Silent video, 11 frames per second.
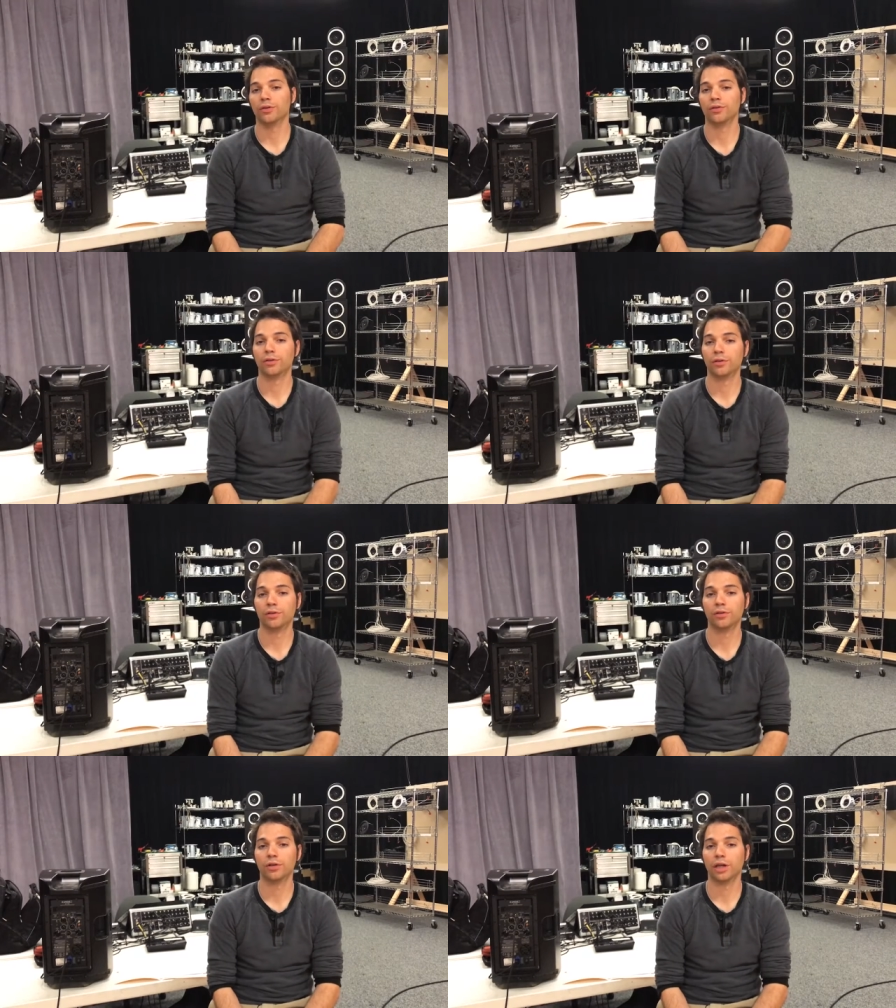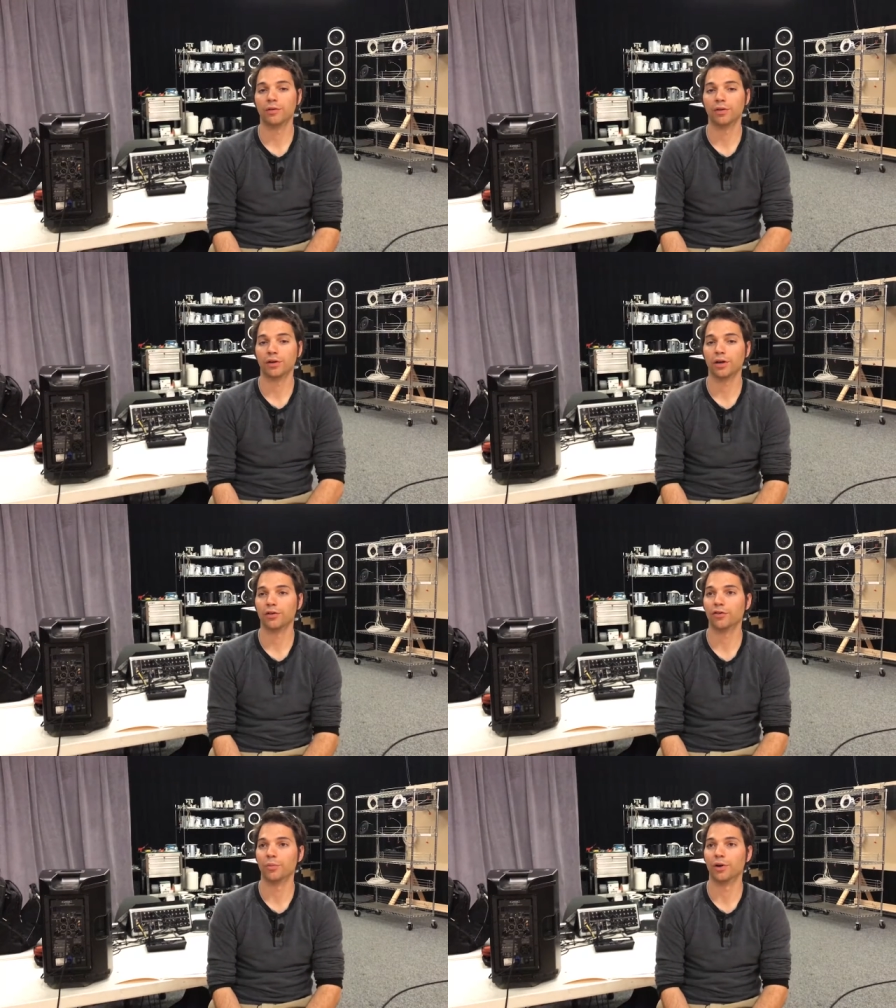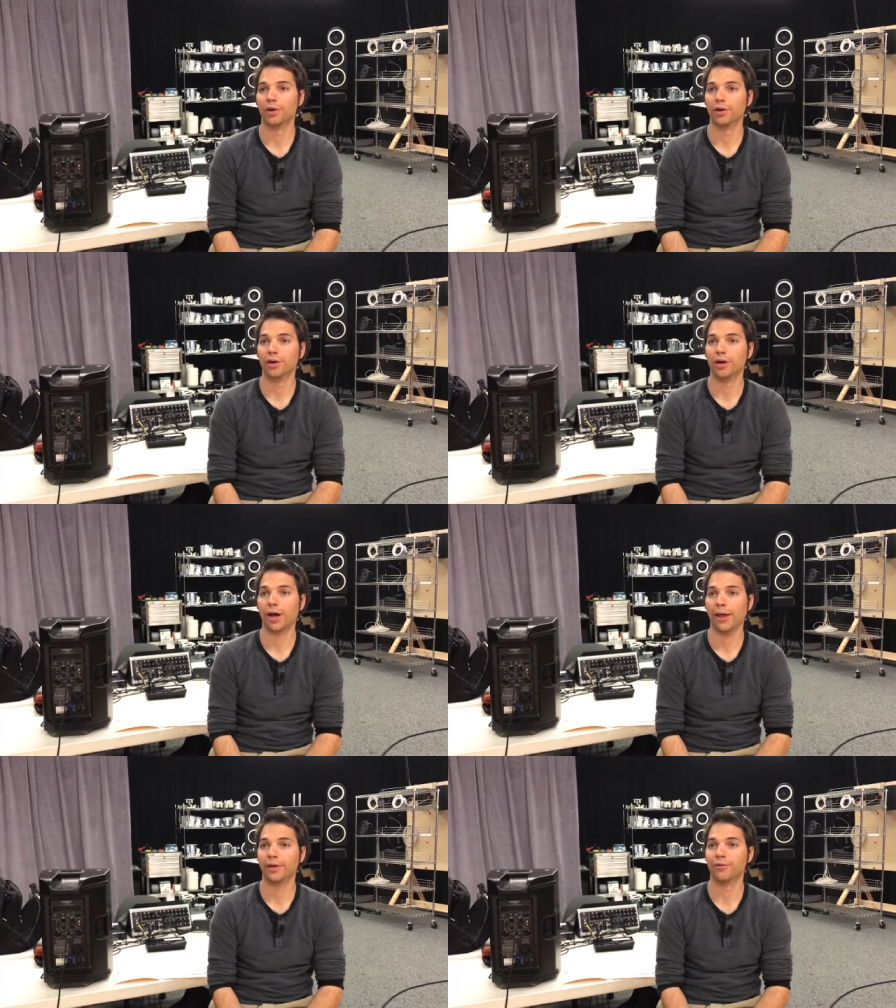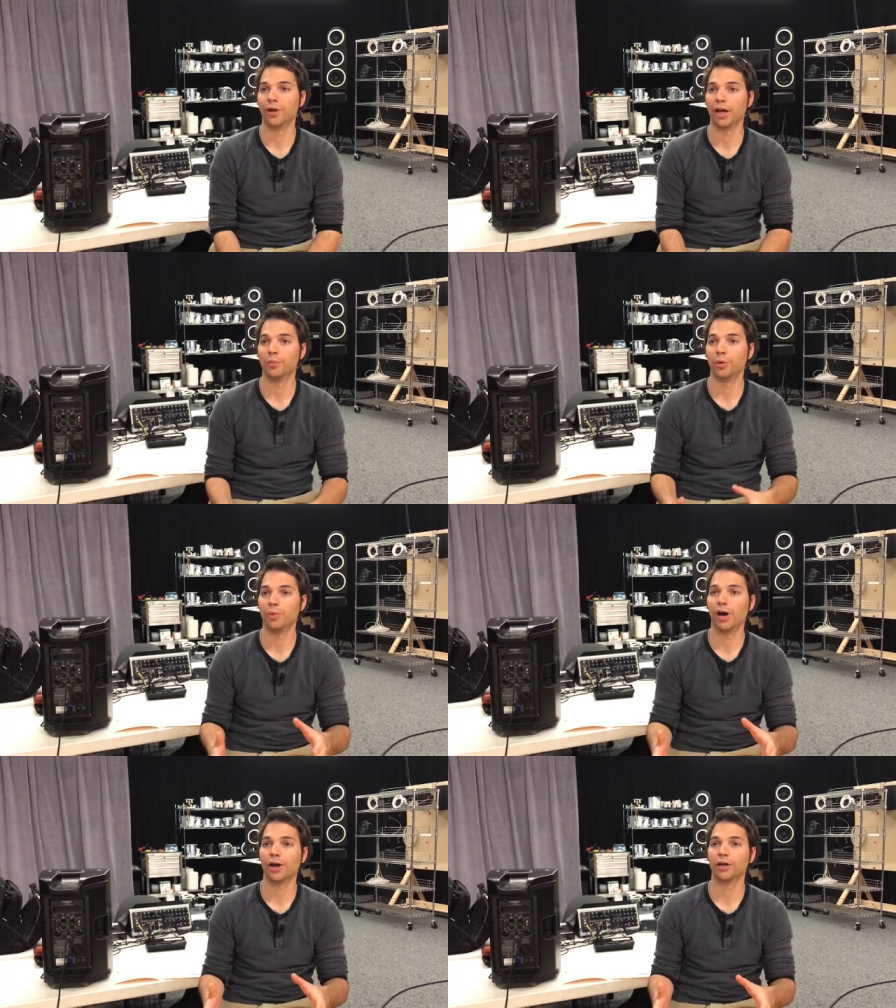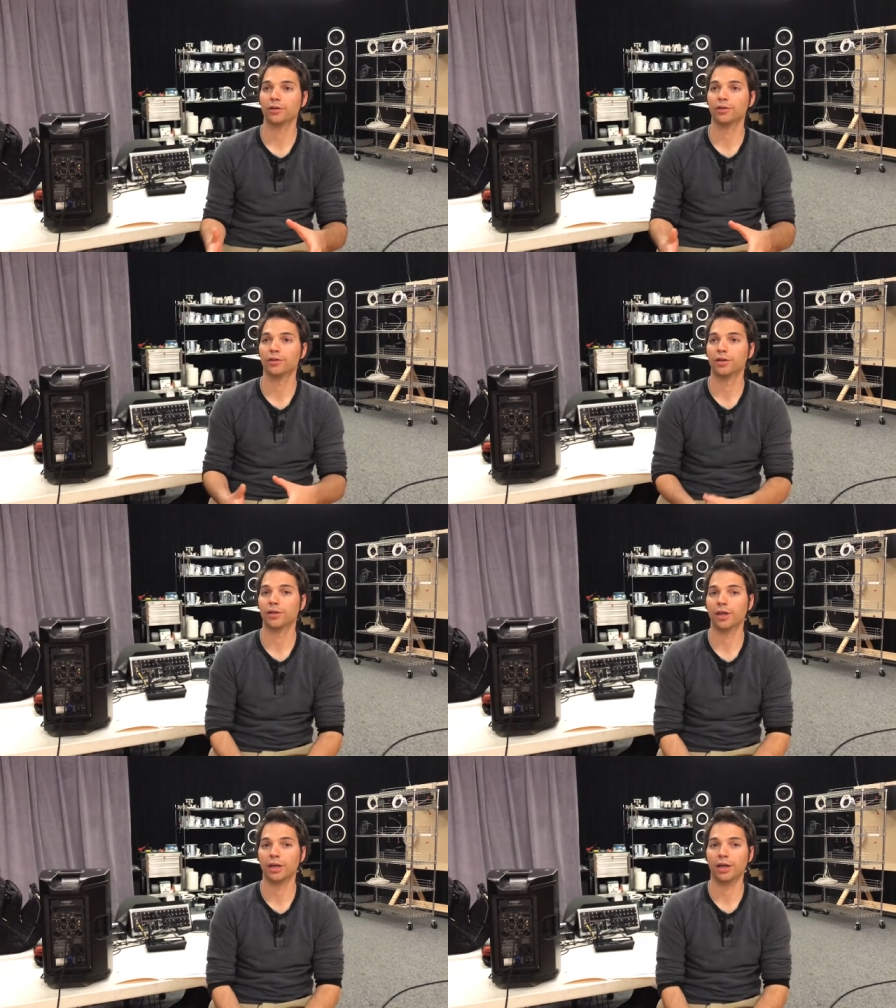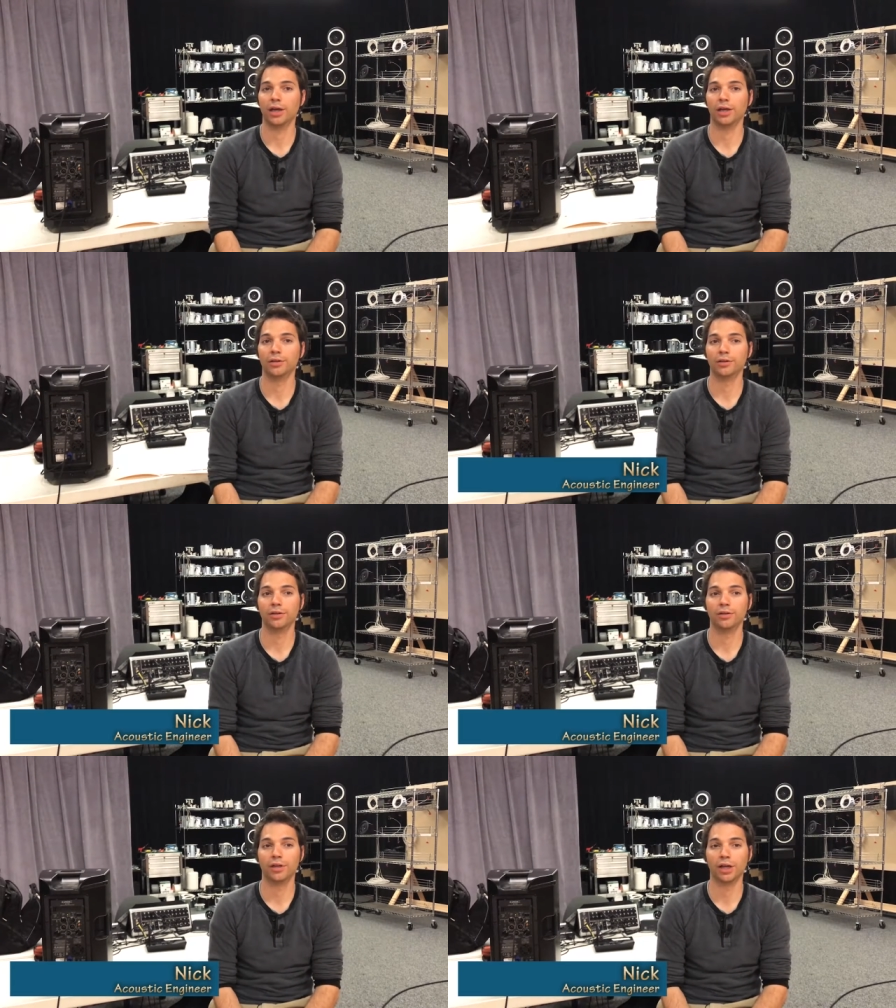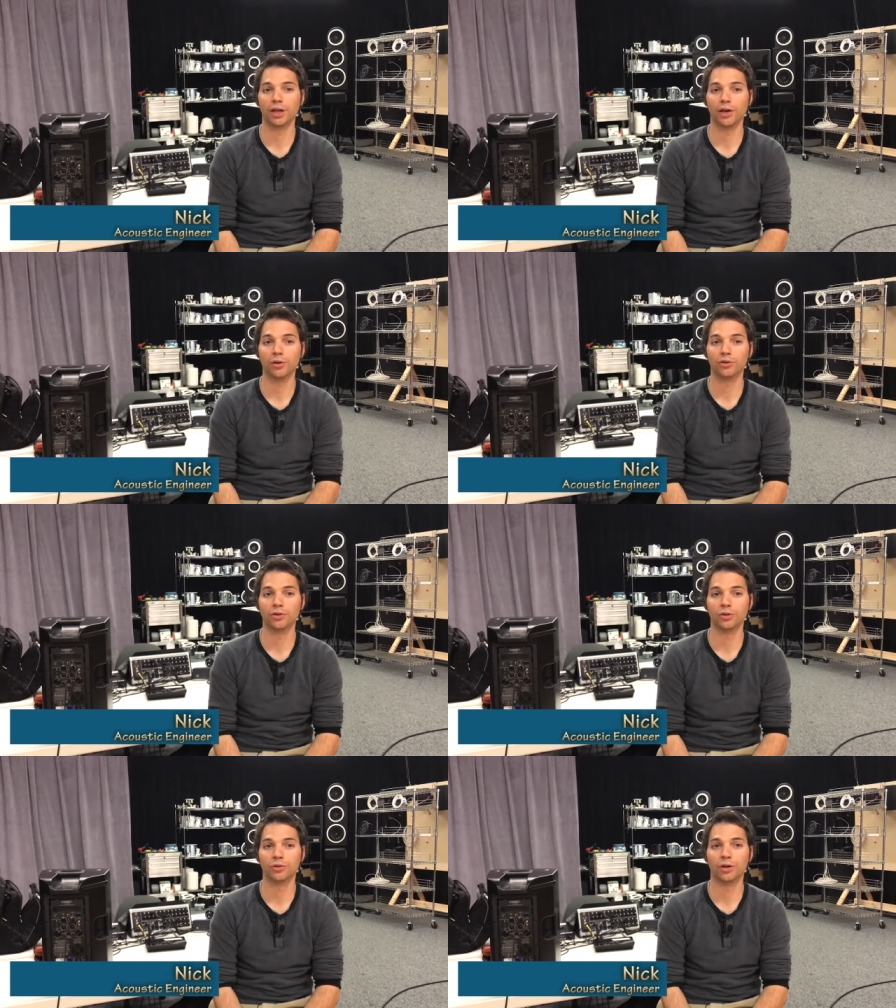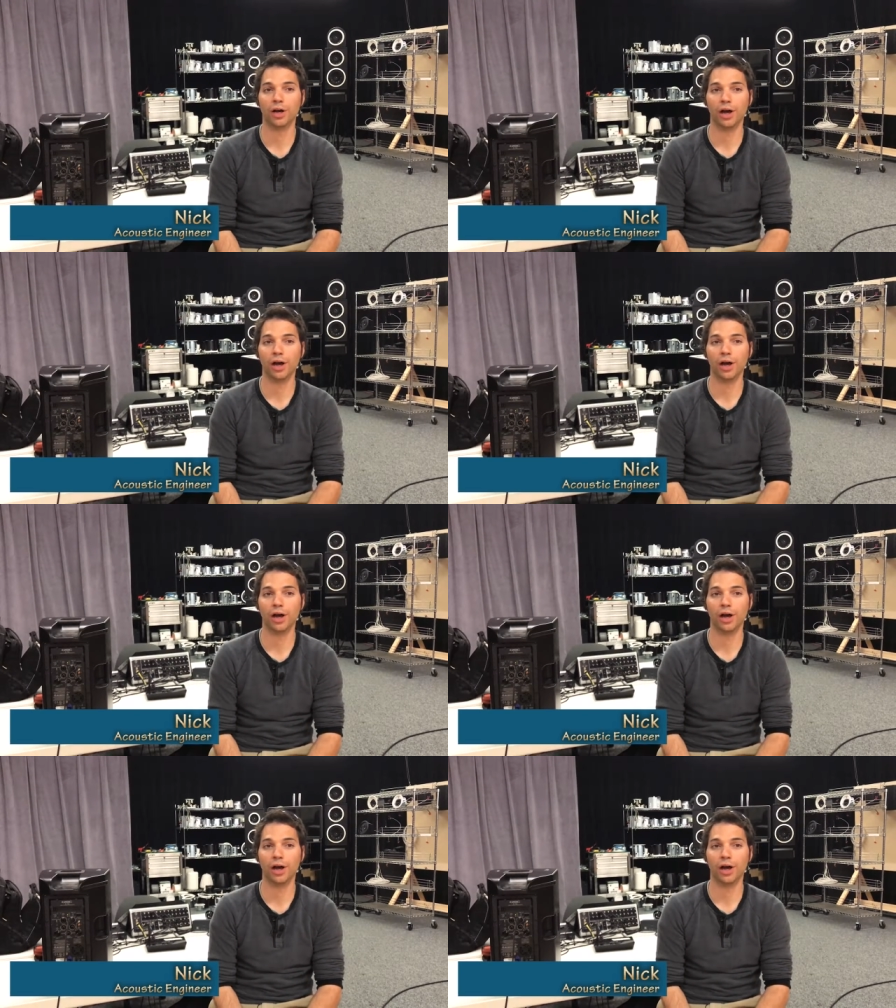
is to give their customer a highly reliable product that they can go to.